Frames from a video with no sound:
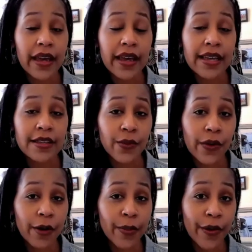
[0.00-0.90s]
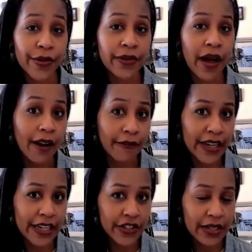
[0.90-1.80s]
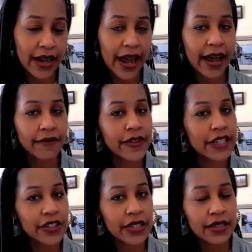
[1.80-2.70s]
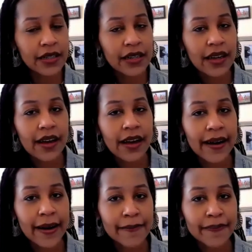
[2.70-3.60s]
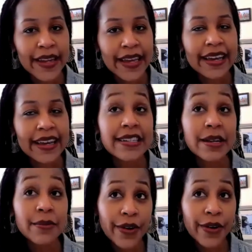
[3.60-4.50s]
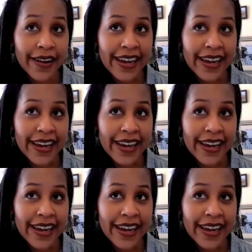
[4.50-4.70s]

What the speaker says: his work, both nonfiction and fiction. One more